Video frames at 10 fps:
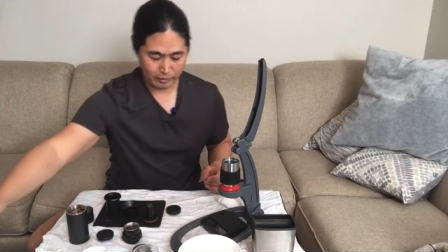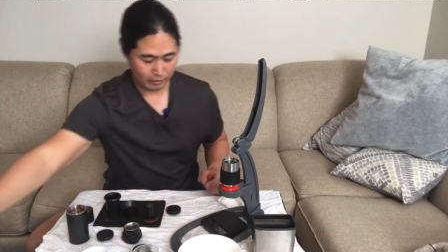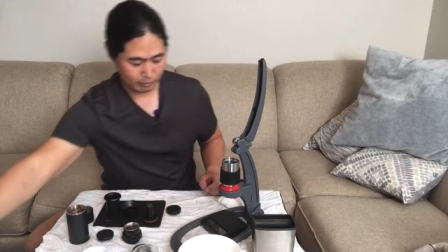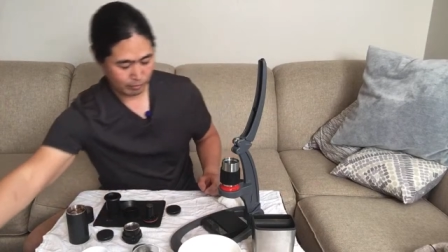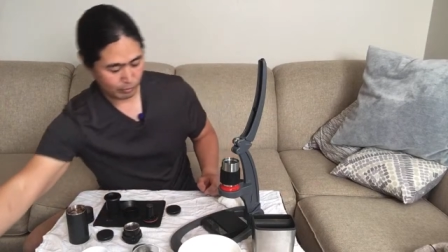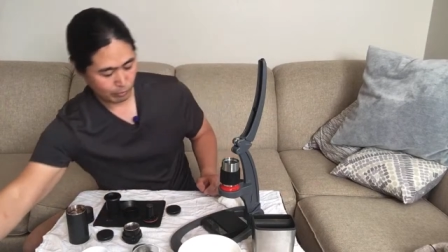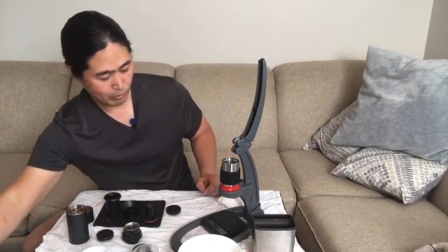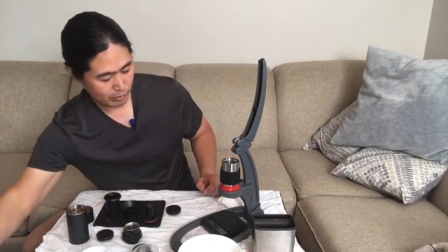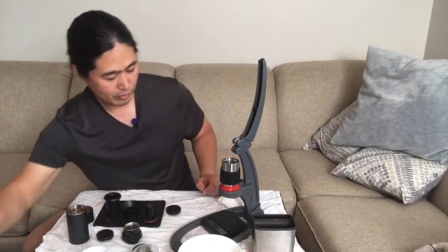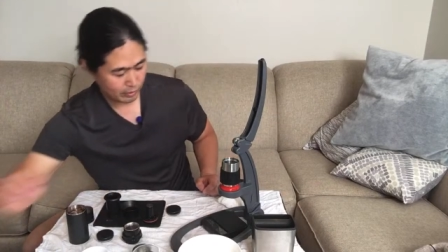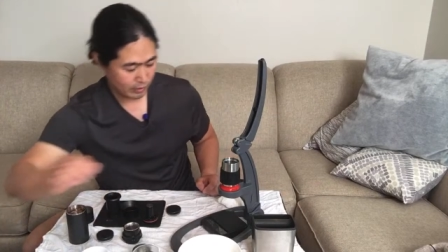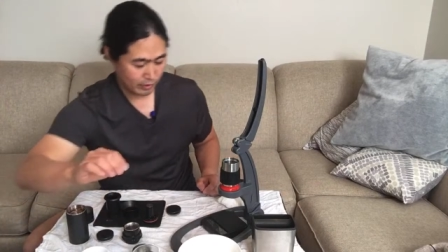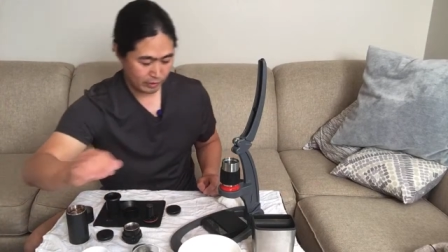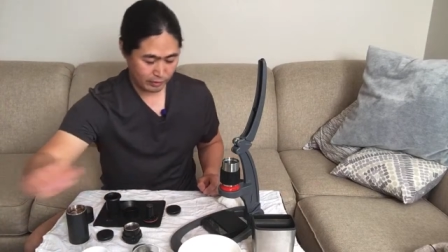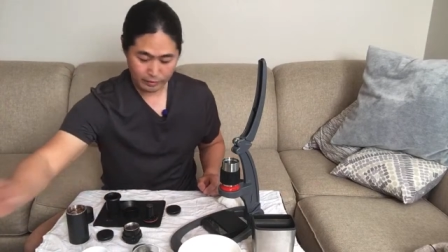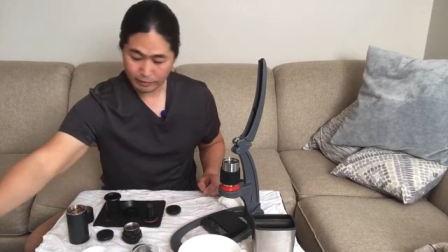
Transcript: I'm gonna put water in it.